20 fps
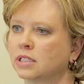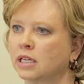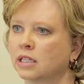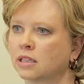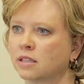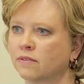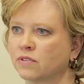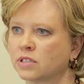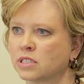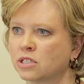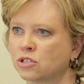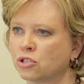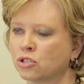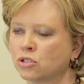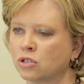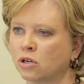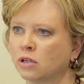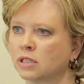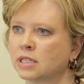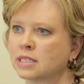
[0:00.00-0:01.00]
get the
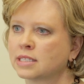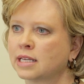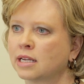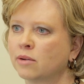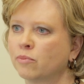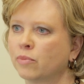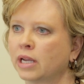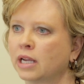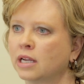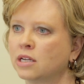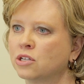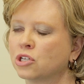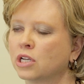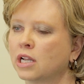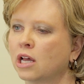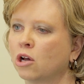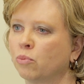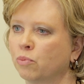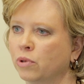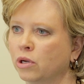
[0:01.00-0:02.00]
physicians all on the same page
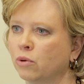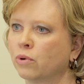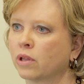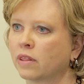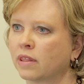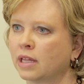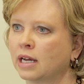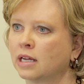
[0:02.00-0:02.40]
and help you with